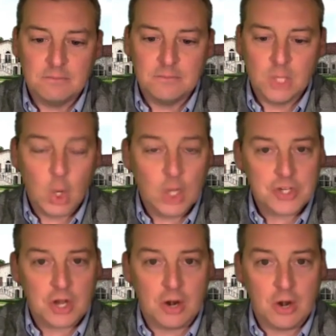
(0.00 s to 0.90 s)

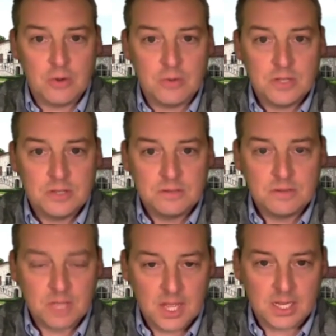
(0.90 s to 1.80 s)
launched our own
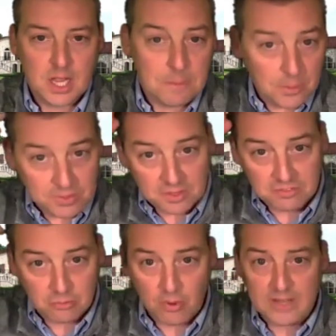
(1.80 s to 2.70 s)
company with
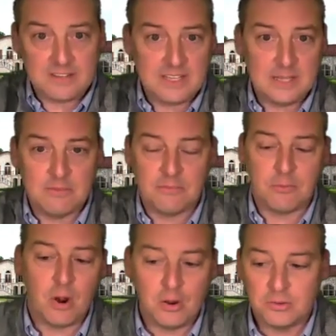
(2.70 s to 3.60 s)
this great team of
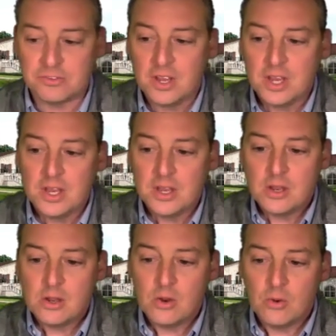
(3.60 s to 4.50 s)
pros,
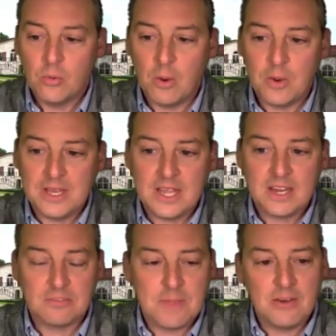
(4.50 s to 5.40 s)
what we
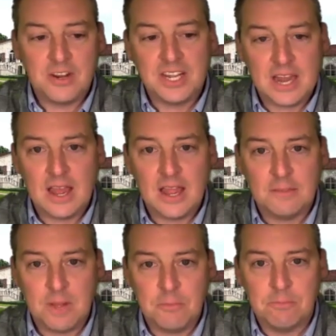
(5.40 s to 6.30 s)
did is Melanie and I,
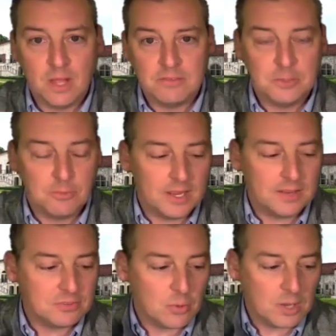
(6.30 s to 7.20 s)
my lovely
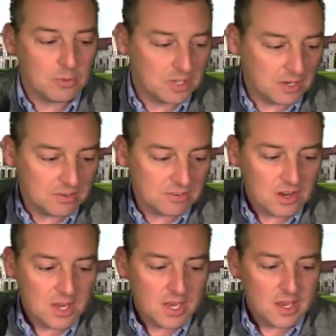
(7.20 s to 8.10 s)
wife, 21 years,
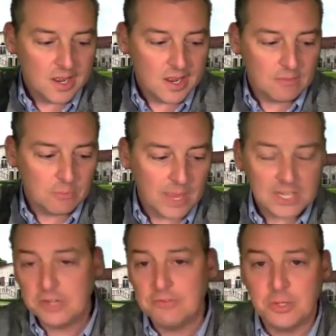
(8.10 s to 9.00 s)
we
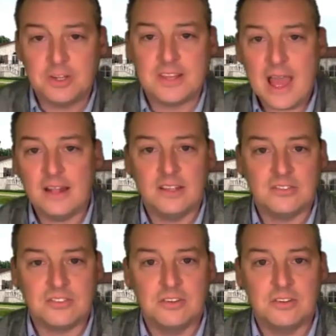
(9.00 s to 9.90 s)
actually flew to
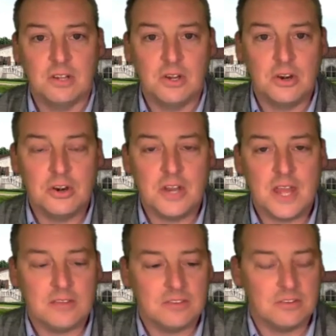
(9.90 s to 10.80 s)
Dallas to learn
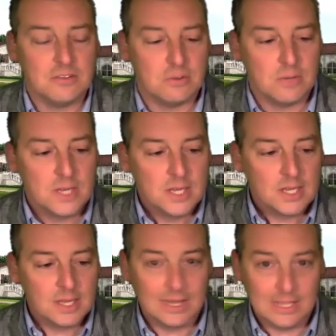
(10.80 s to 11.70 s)
how to do
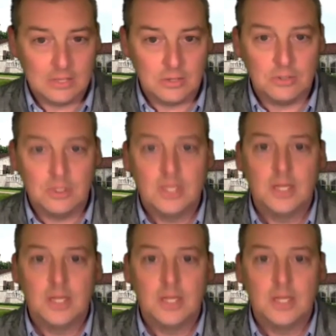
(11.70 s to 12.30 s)
legal